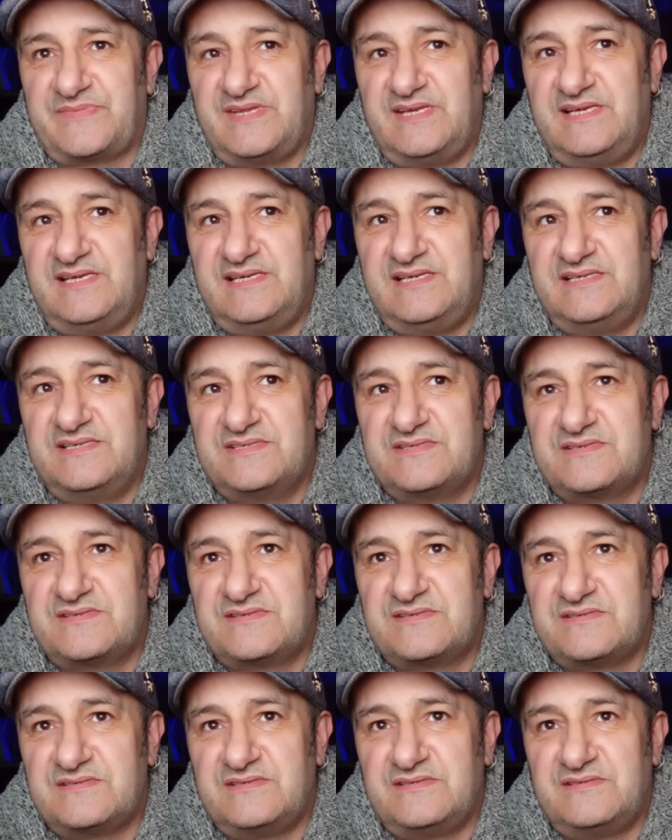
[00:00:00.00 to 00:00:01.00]

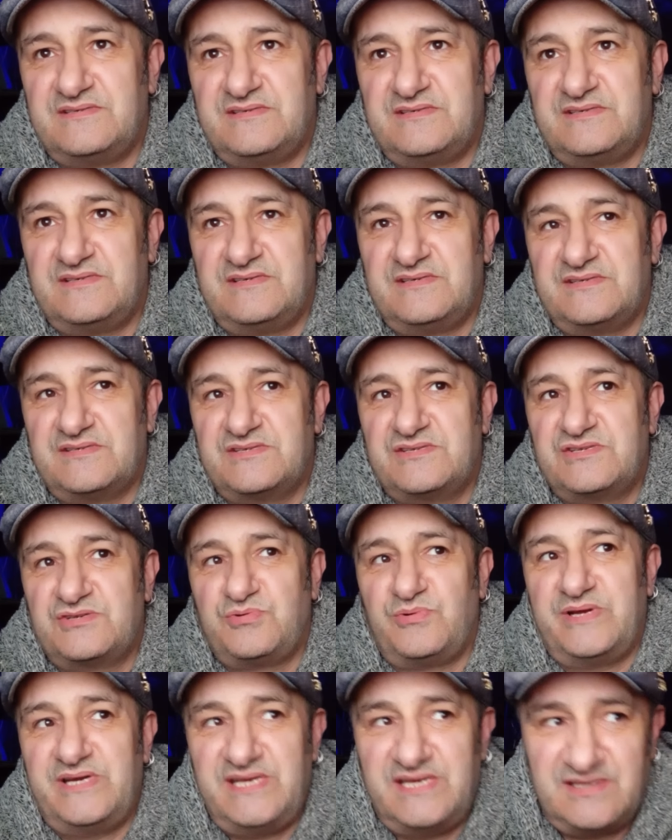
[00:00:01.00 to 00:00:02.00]
is
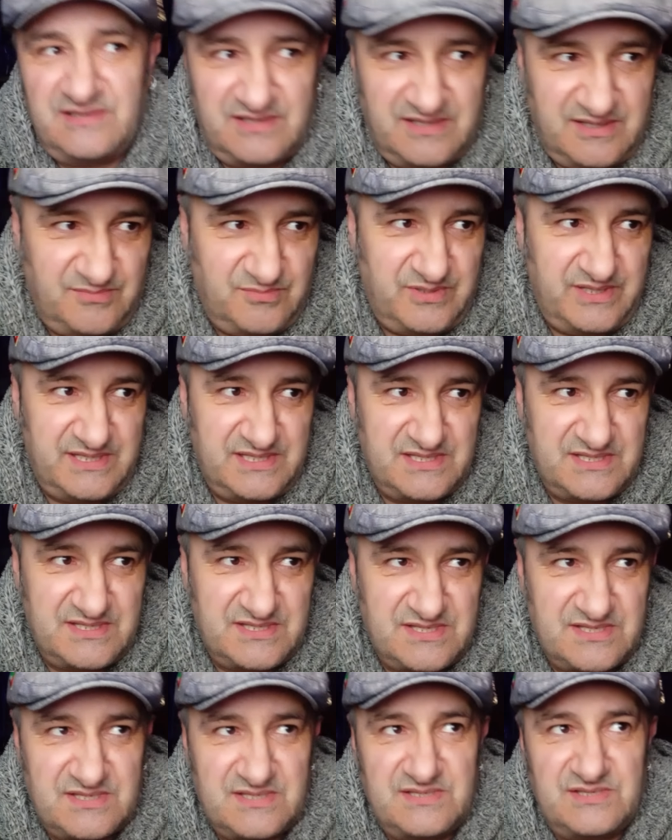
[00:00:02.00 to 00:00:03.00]
29
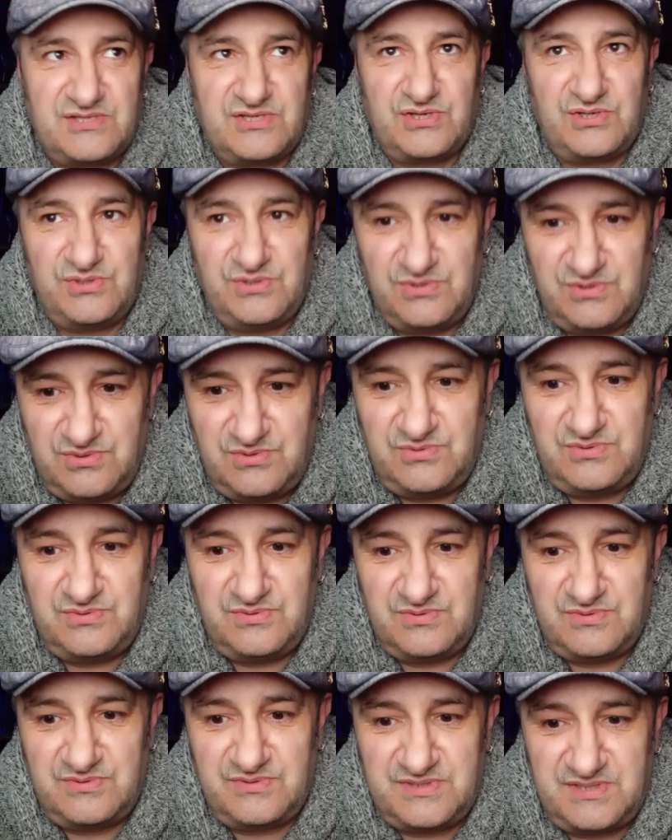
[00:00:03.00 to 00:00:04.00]
wins,
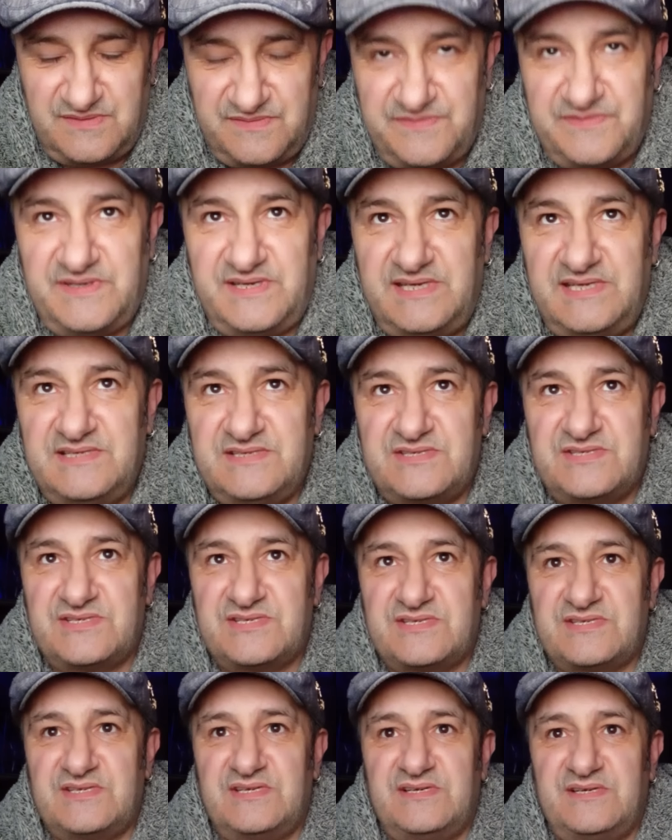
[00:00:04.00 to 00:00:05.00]
2
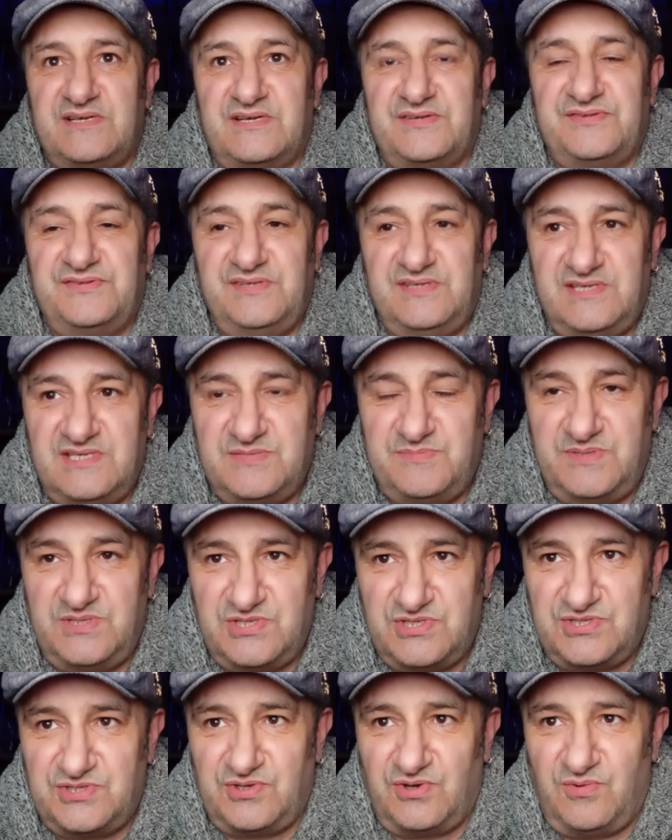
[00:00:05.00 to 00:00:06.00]
defeats. I think he's been
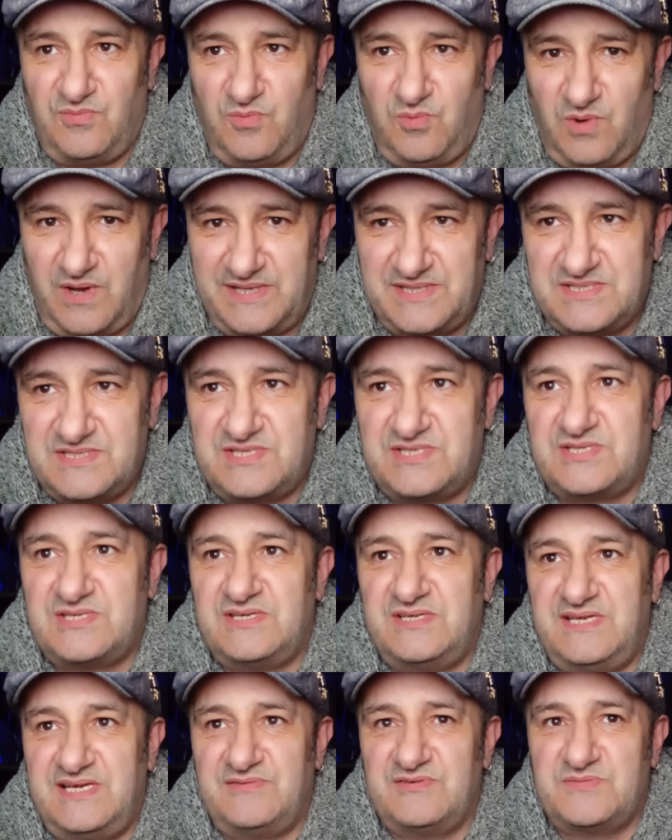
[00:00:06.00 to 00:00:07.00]
stopped once,
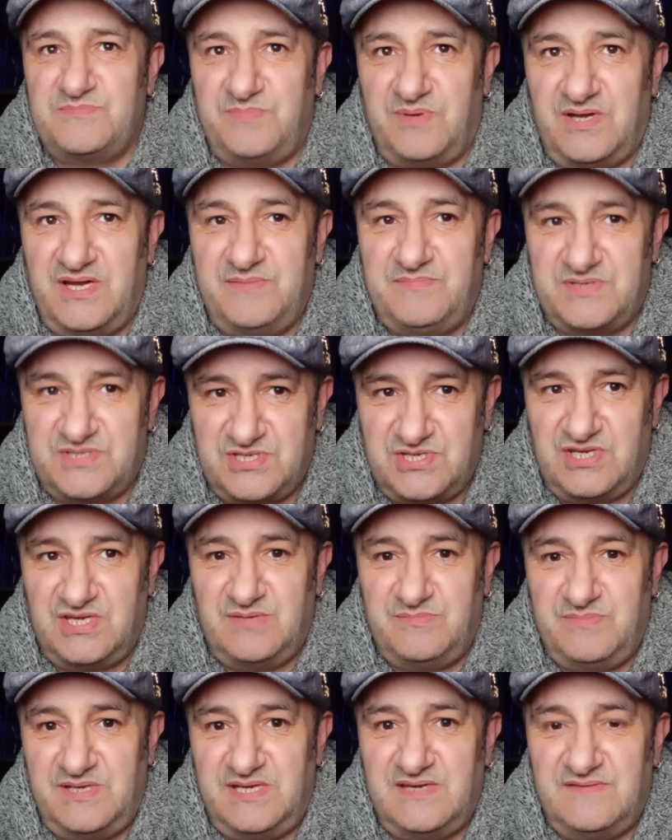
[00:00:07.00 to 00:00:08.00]
and that was by
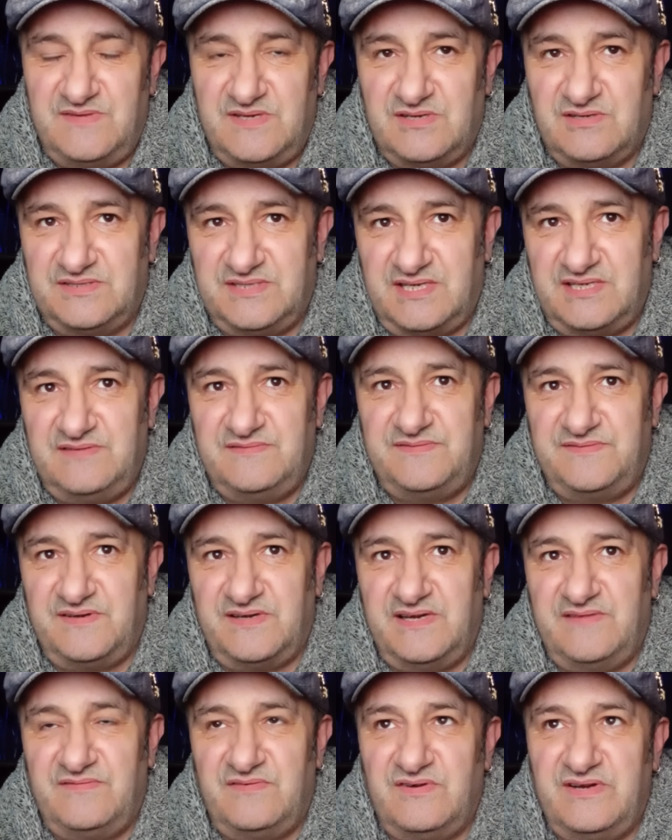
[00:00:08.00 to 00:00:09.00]
Berturbiev. He got done in
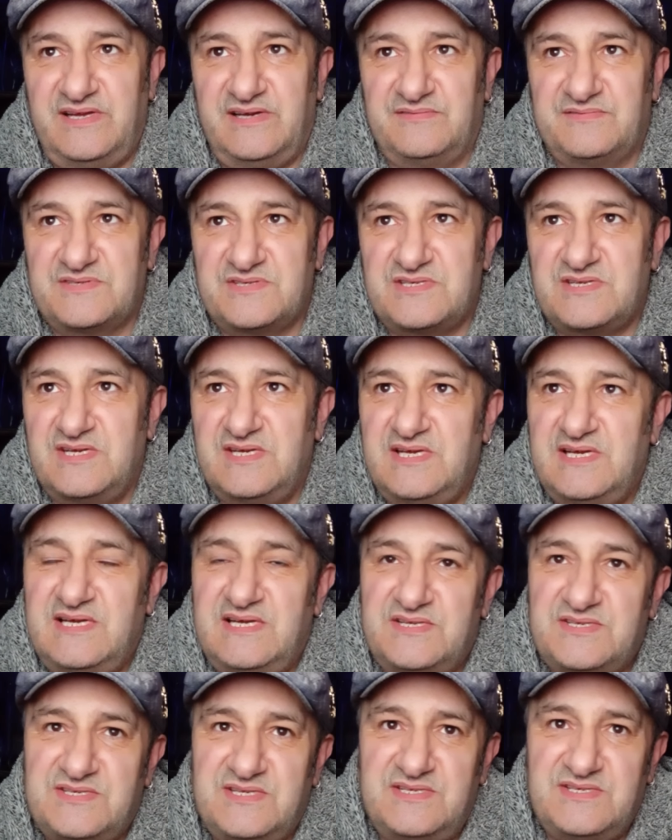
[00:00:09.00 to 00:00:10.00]
5 rounds.
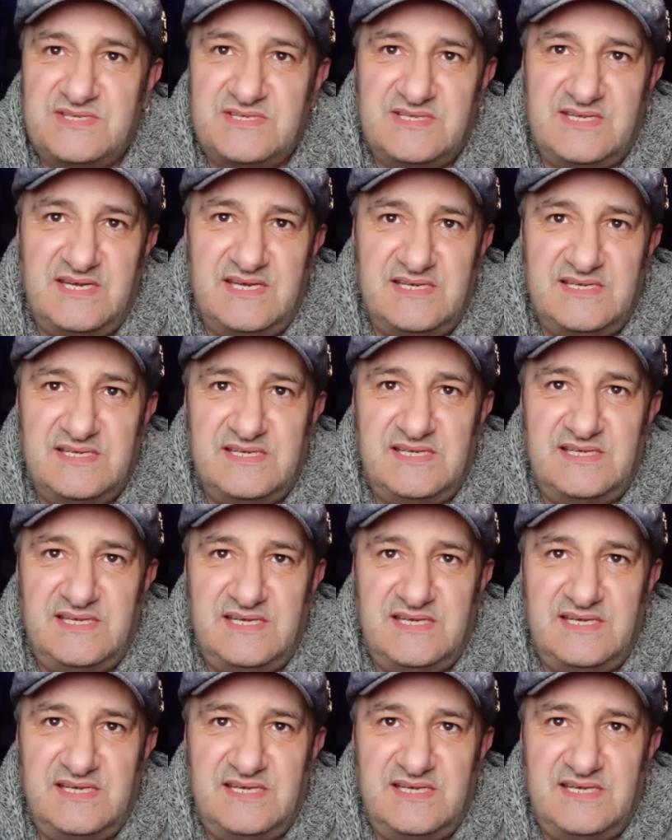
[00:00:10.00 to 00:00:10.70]
Since then,